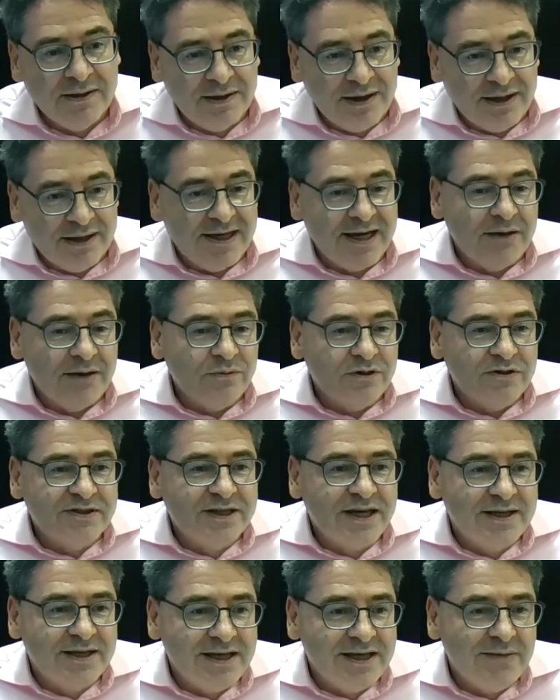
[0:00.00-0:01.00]
And again, we'll
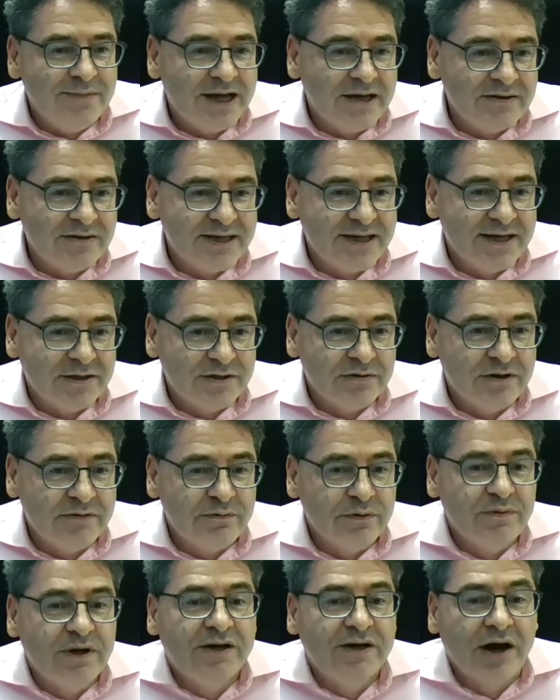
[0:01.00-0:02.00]
send emails out to
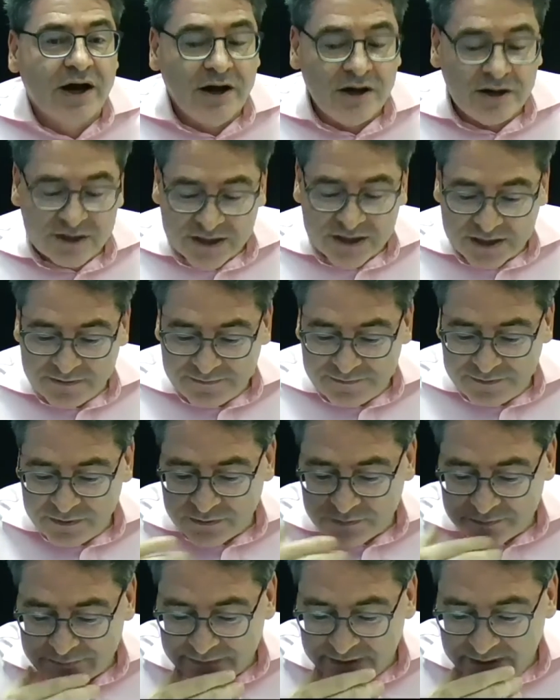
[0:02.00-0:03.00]
everyone asking for your
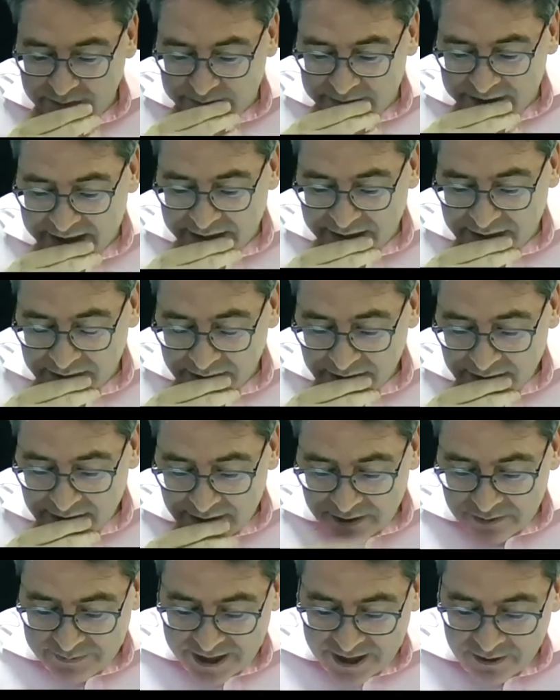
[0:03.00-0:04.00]
feedback
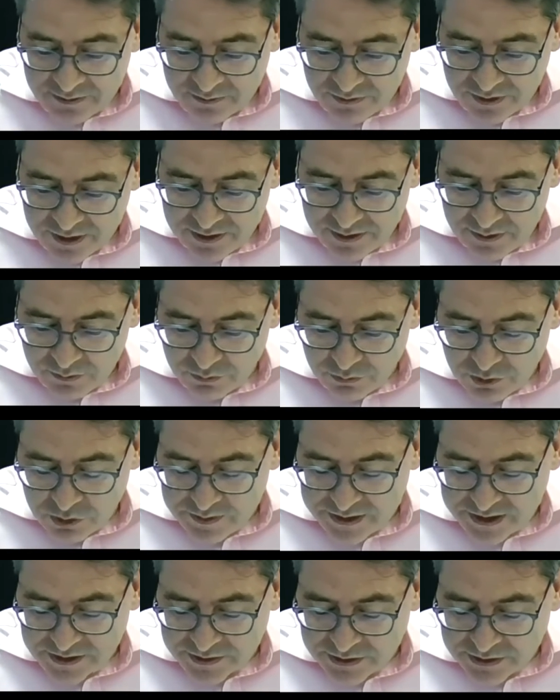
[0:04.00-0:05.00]
about what we
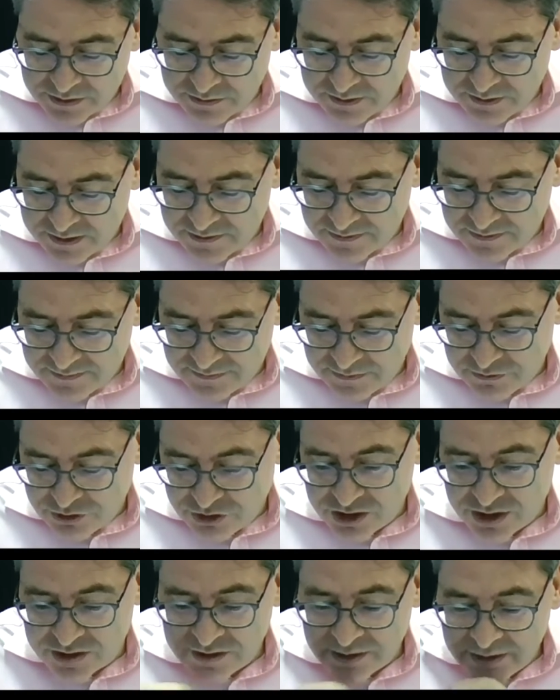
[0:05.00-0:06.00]
can do in the future.